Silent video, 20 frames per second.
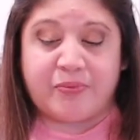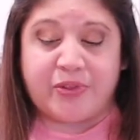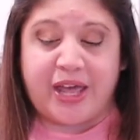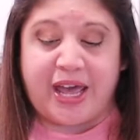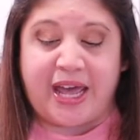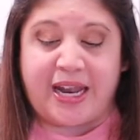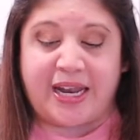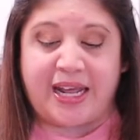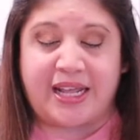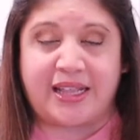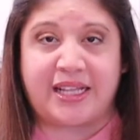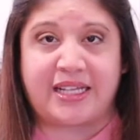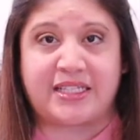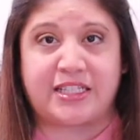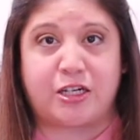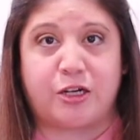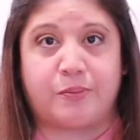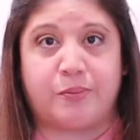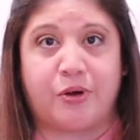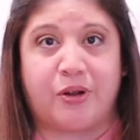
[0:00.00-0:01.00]
and in this
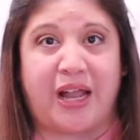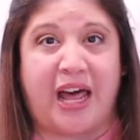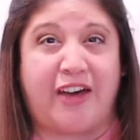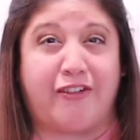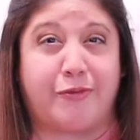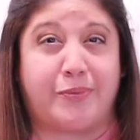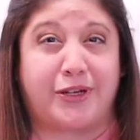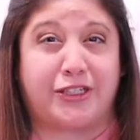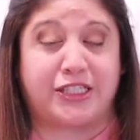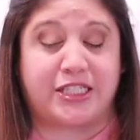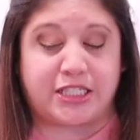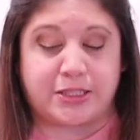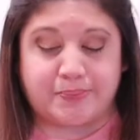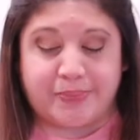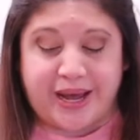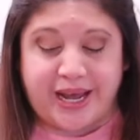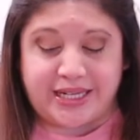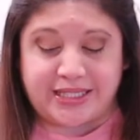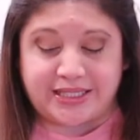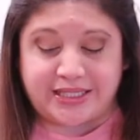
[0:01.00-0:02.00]
little bowl I have a bunch of
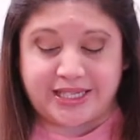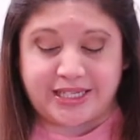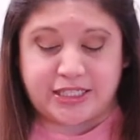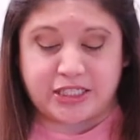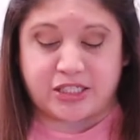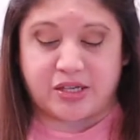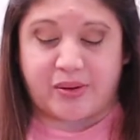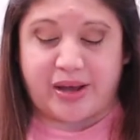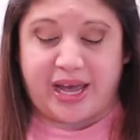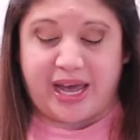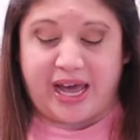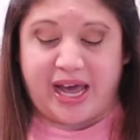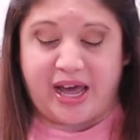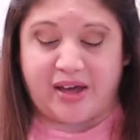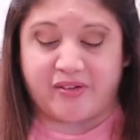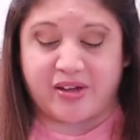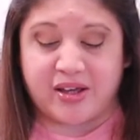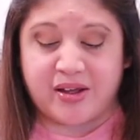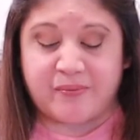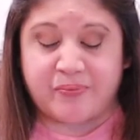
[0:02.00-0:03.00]
spices. So I
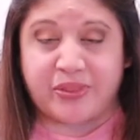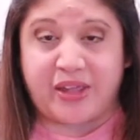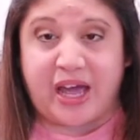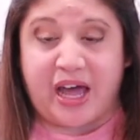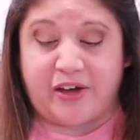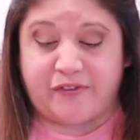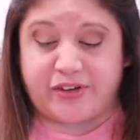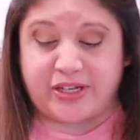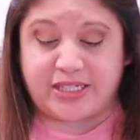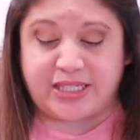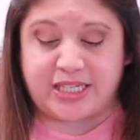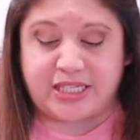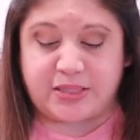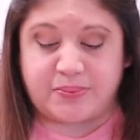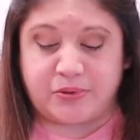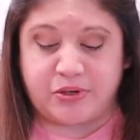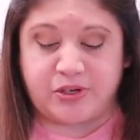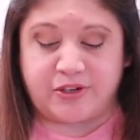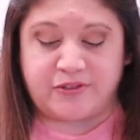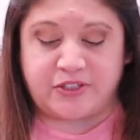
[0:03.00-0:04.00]
have half a
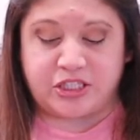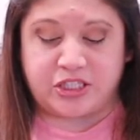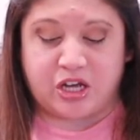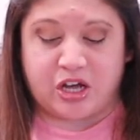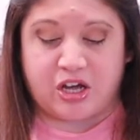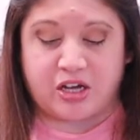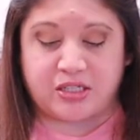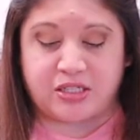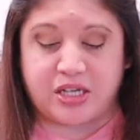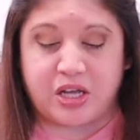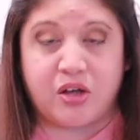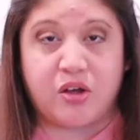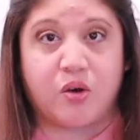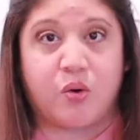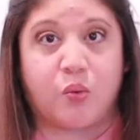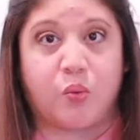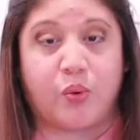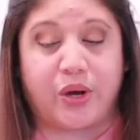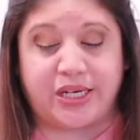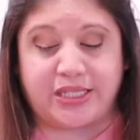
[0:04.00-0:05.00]
teaspoon of salt,
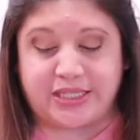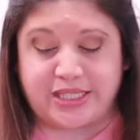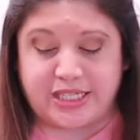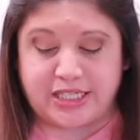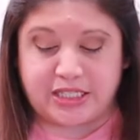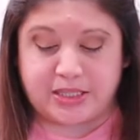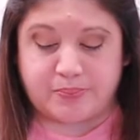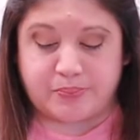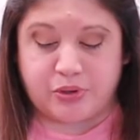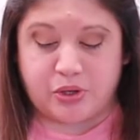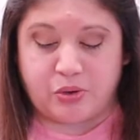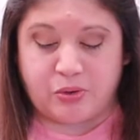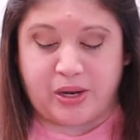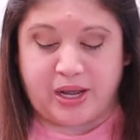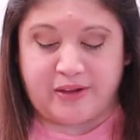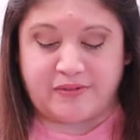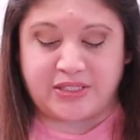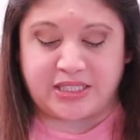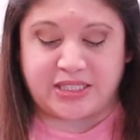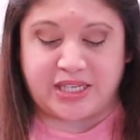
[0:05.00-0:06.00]
1 teaspoon
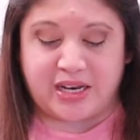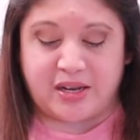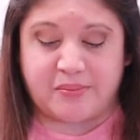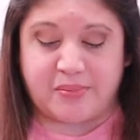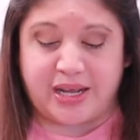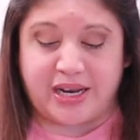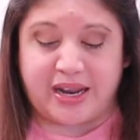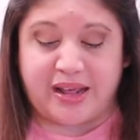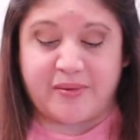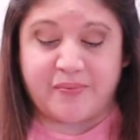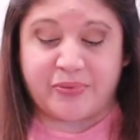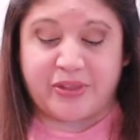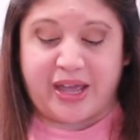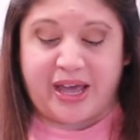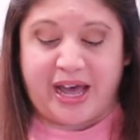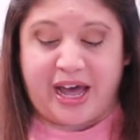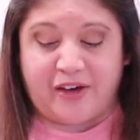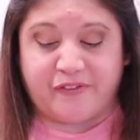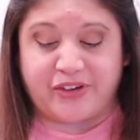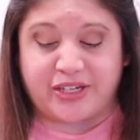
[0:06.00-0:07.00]
of cinnamon,
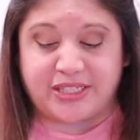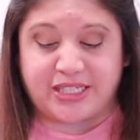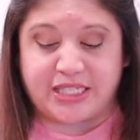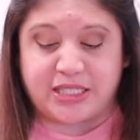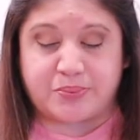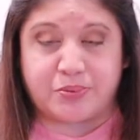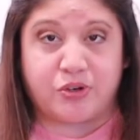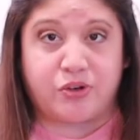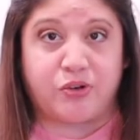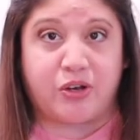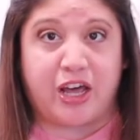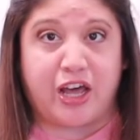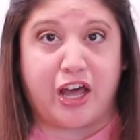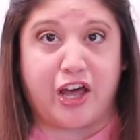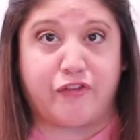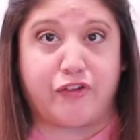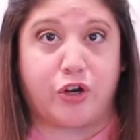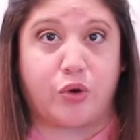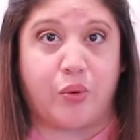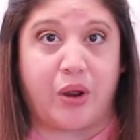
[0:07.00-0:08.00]
half a teaspoon
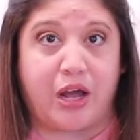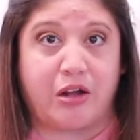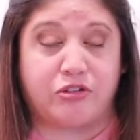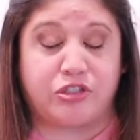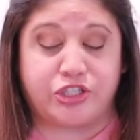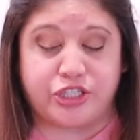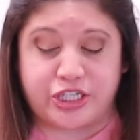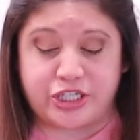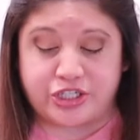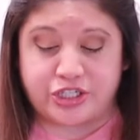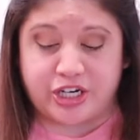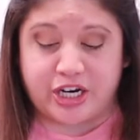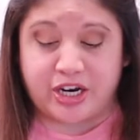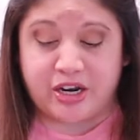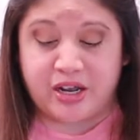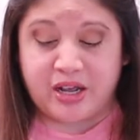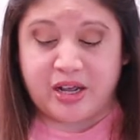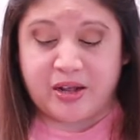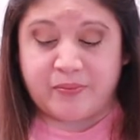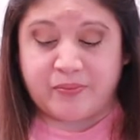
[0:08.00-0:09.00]
of ground
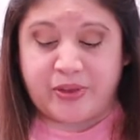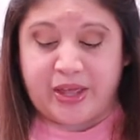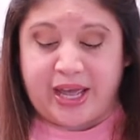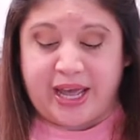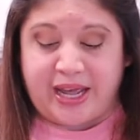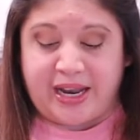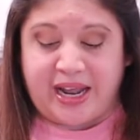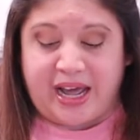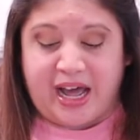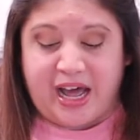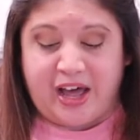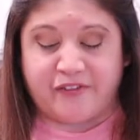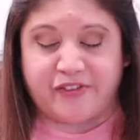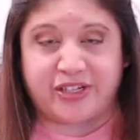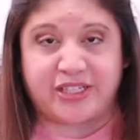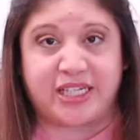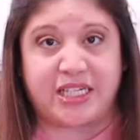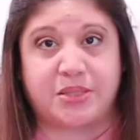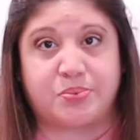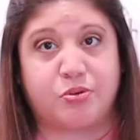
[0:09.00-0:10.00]
ginger, and half a
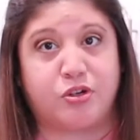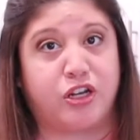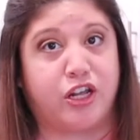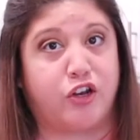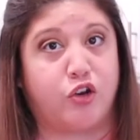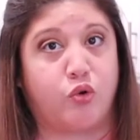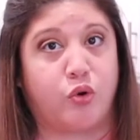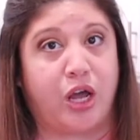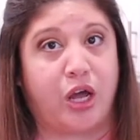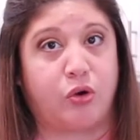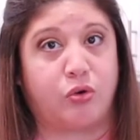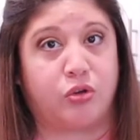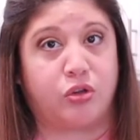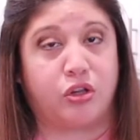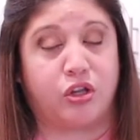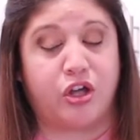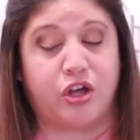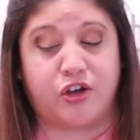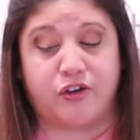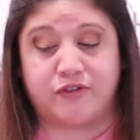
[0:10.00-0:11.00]
teaspoon of ground
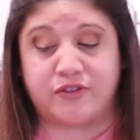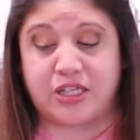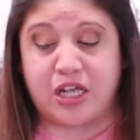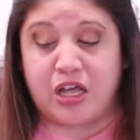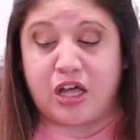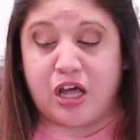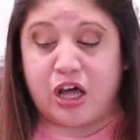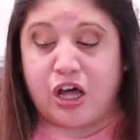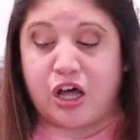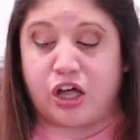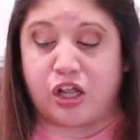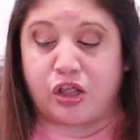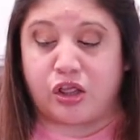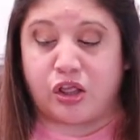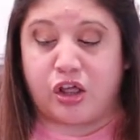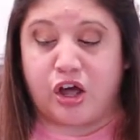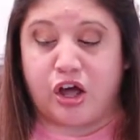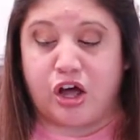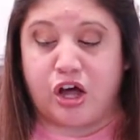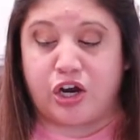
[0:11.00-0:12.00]
cloves,
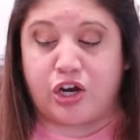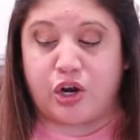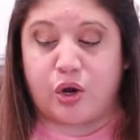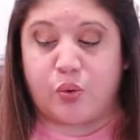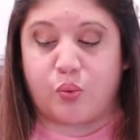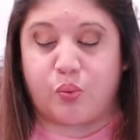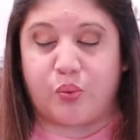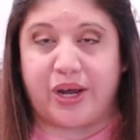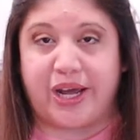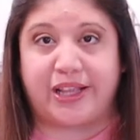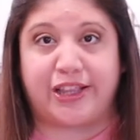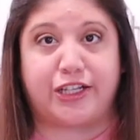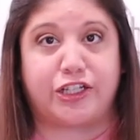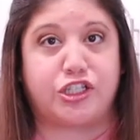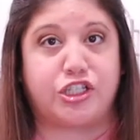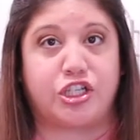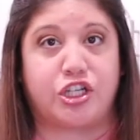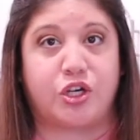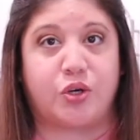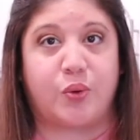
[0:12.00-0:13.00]
along with
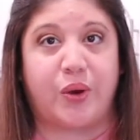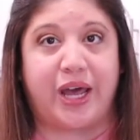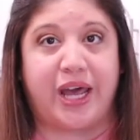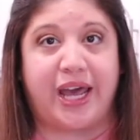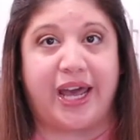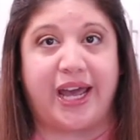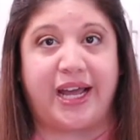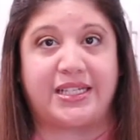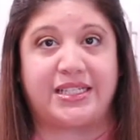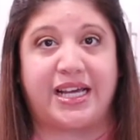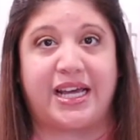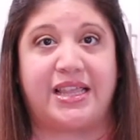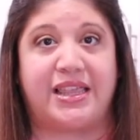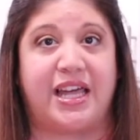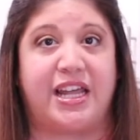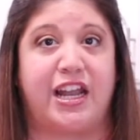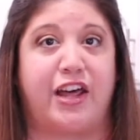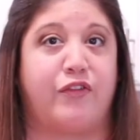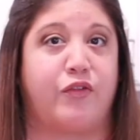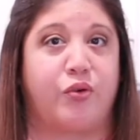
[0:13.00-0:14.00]
2 eggs. And
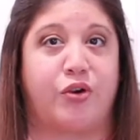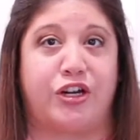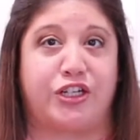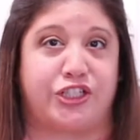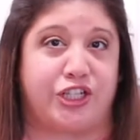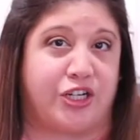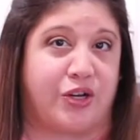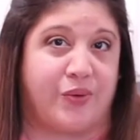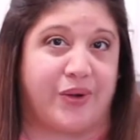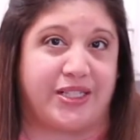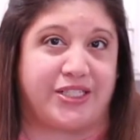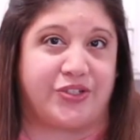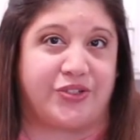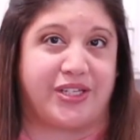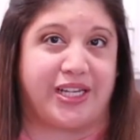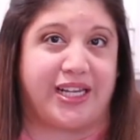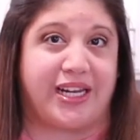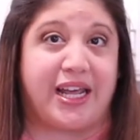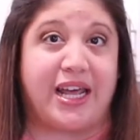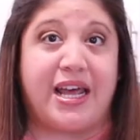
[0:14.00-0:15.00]
then of course you're going to
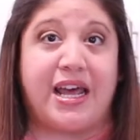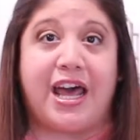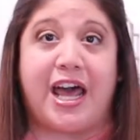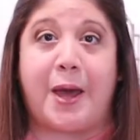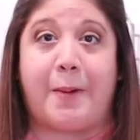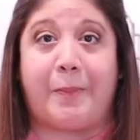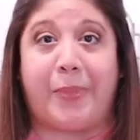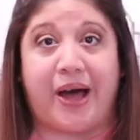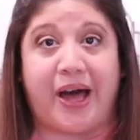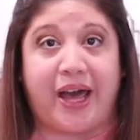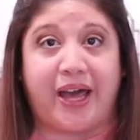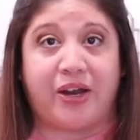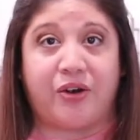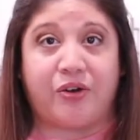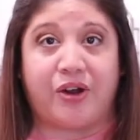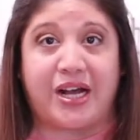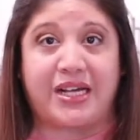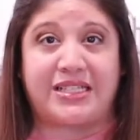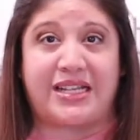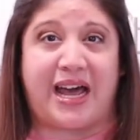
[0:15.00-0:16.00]
need a pie
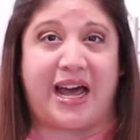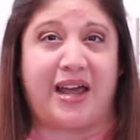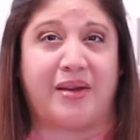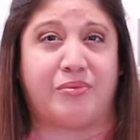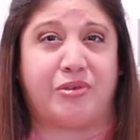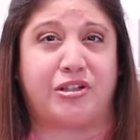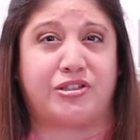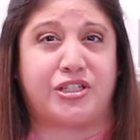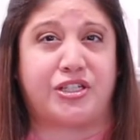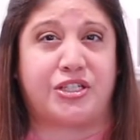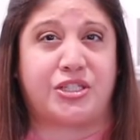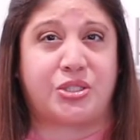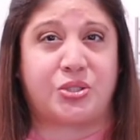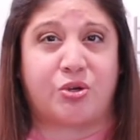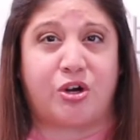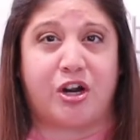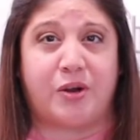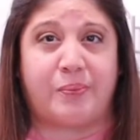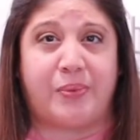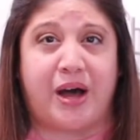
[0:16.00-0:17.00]
crust. I'm using
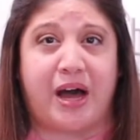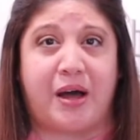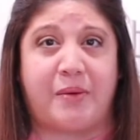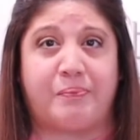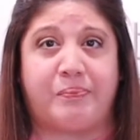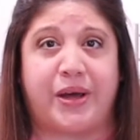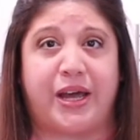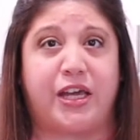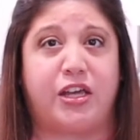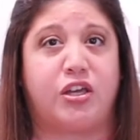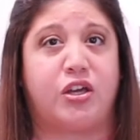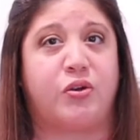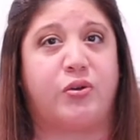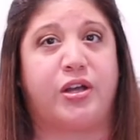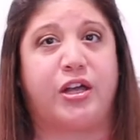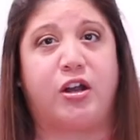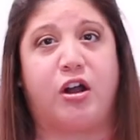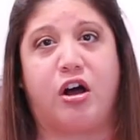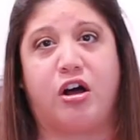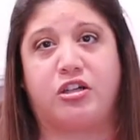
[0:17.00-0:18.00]
store-bought, but you
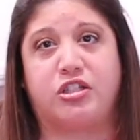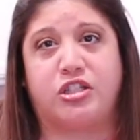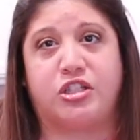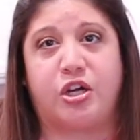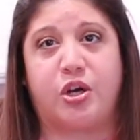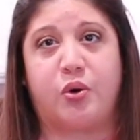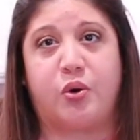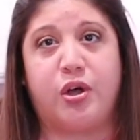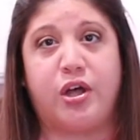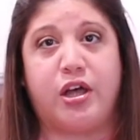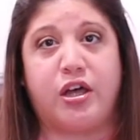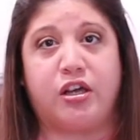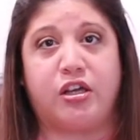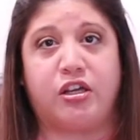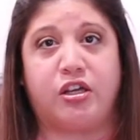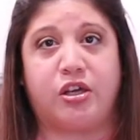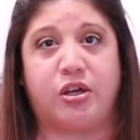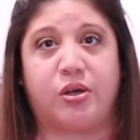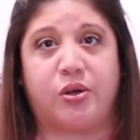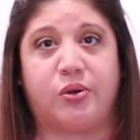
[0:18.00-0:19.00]
can also
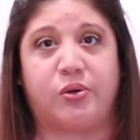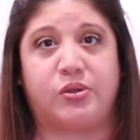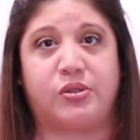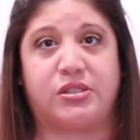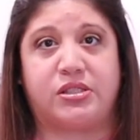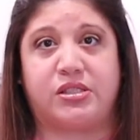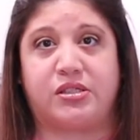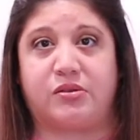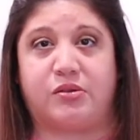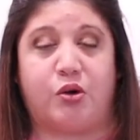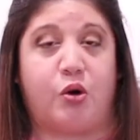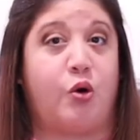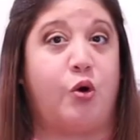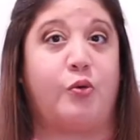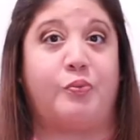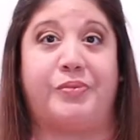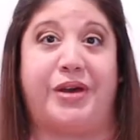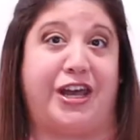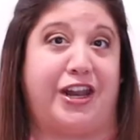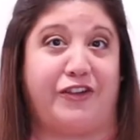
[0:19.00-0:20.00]
use
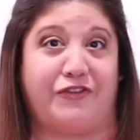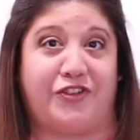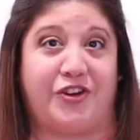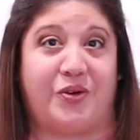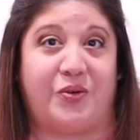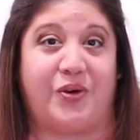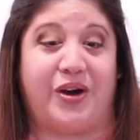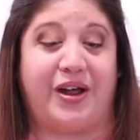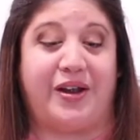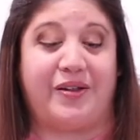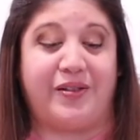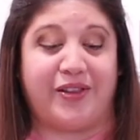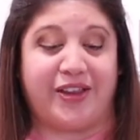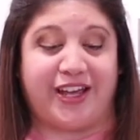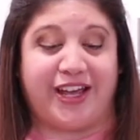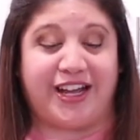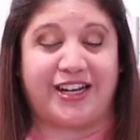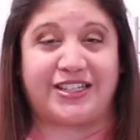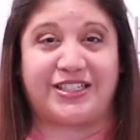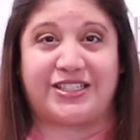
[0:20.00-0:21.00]
homemade if you want.
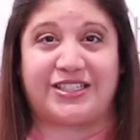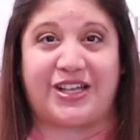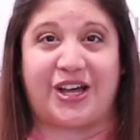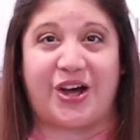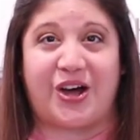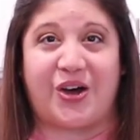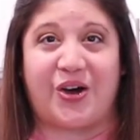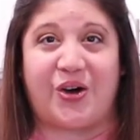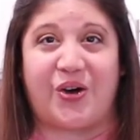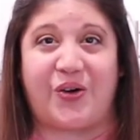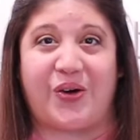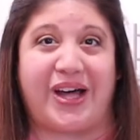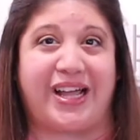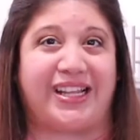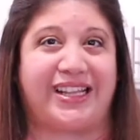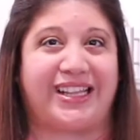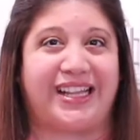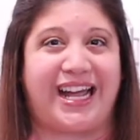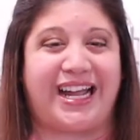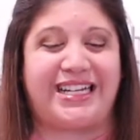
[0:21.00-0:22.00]
And so
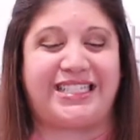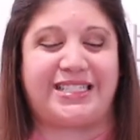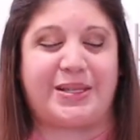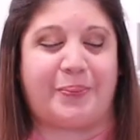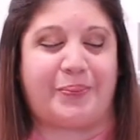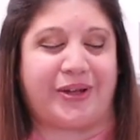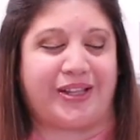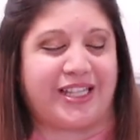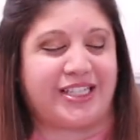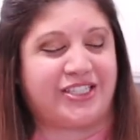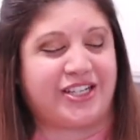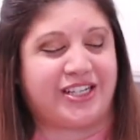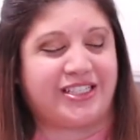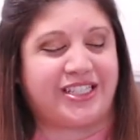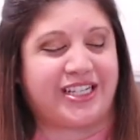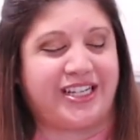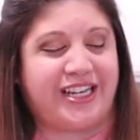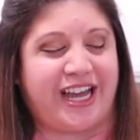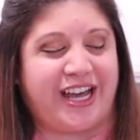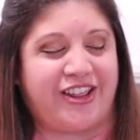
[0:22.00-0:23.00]
let's put this all
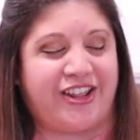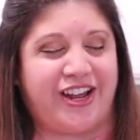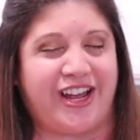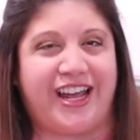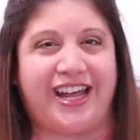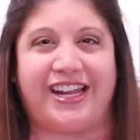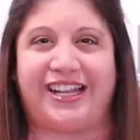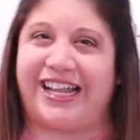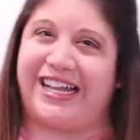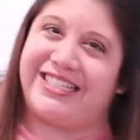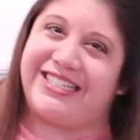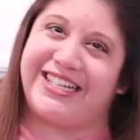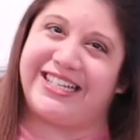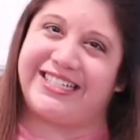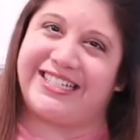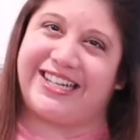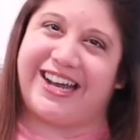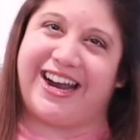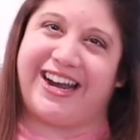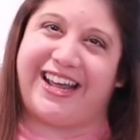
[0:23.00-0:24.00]
together and let's
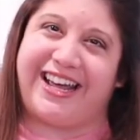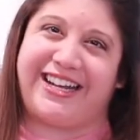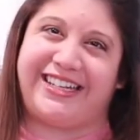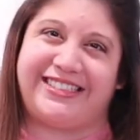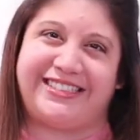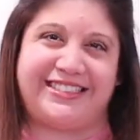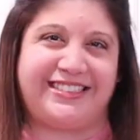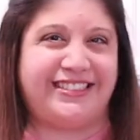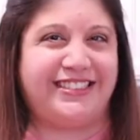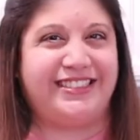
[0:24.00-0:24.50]
get started.